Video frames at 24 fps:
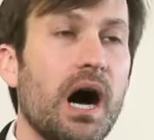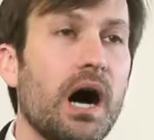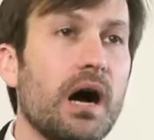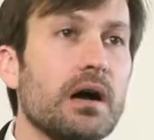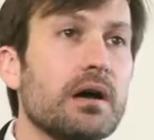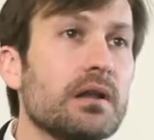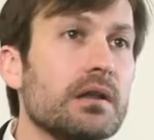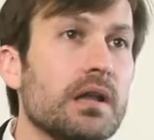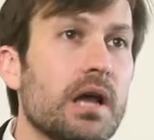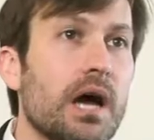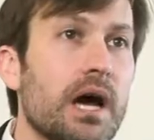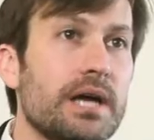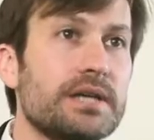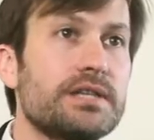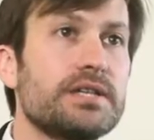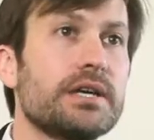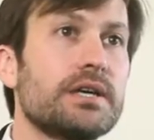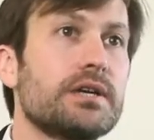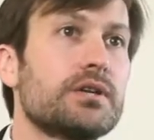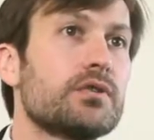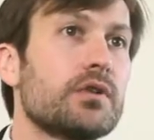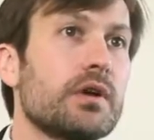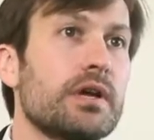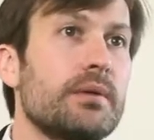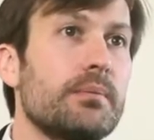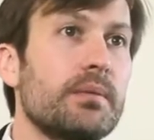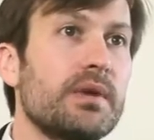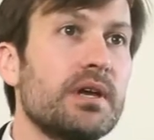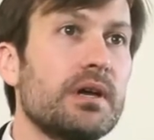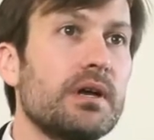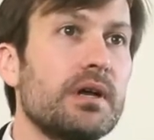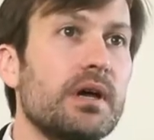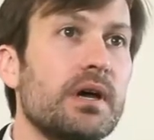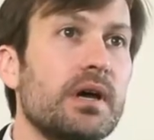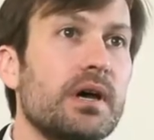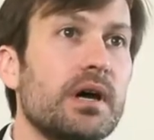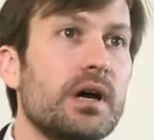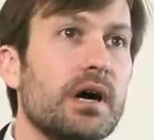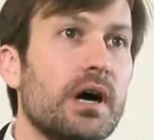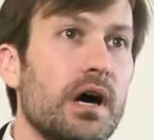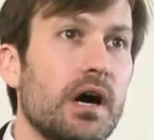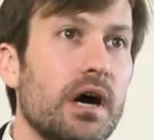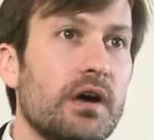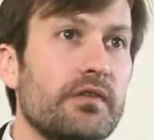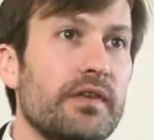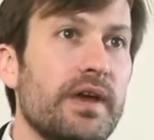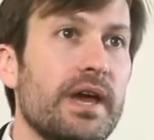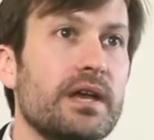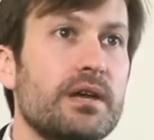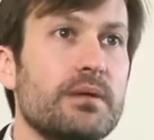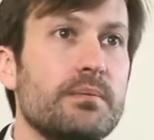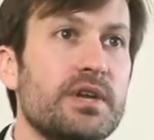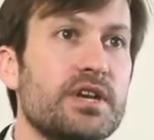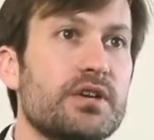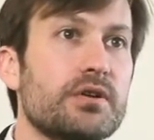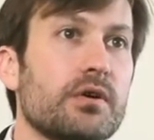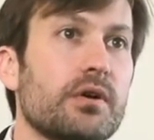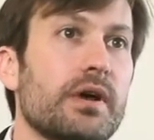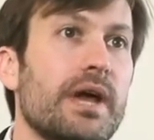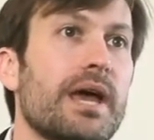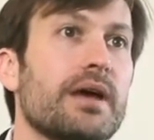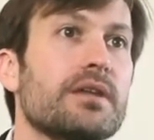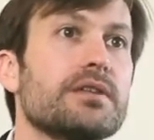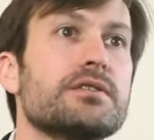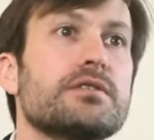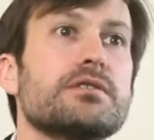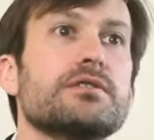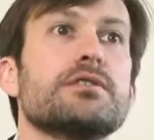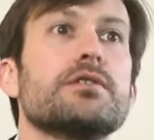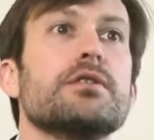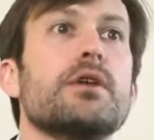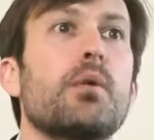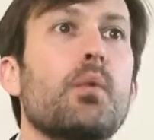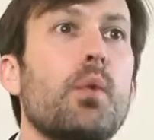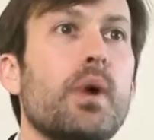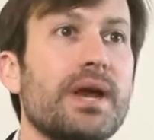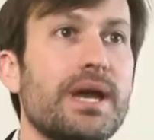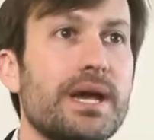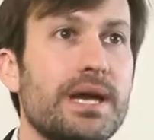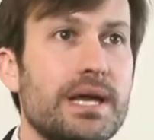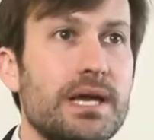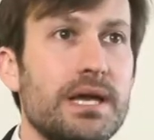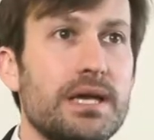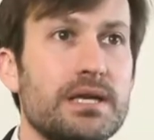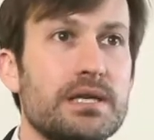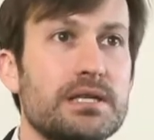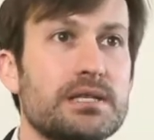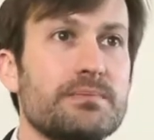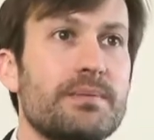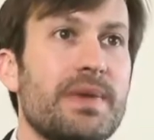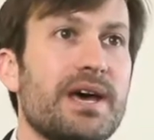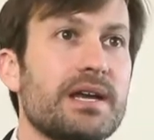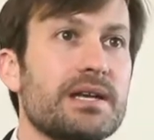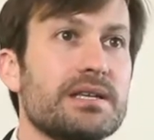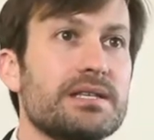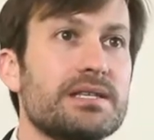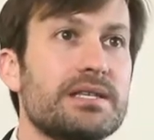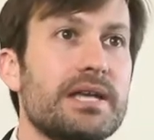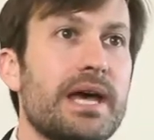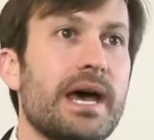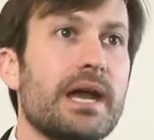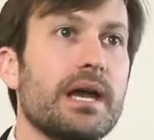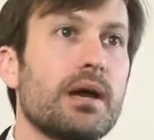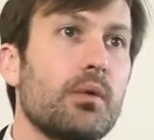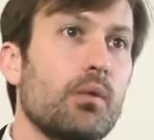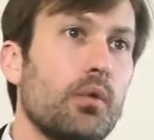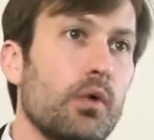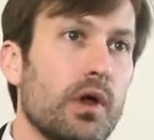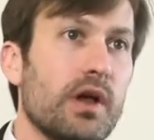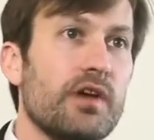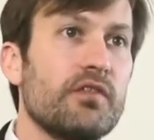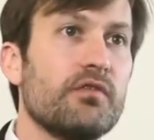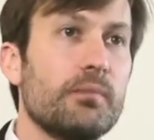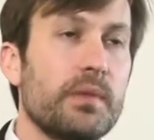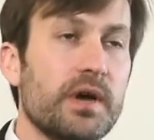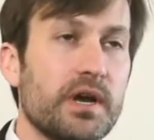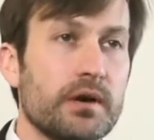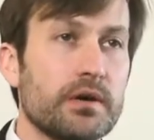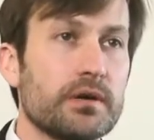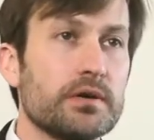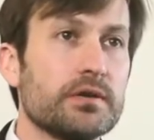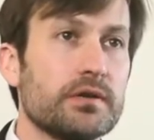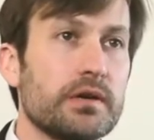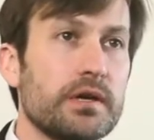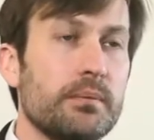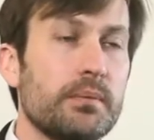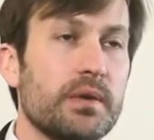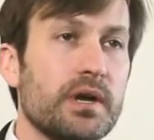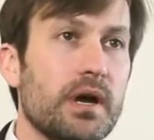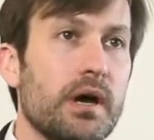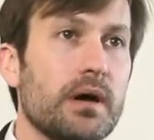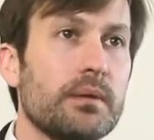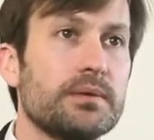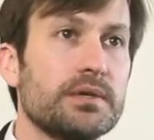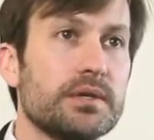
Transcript: oncologic treatment of endometrial cancer so that when it is metastatic, we'll have better treatment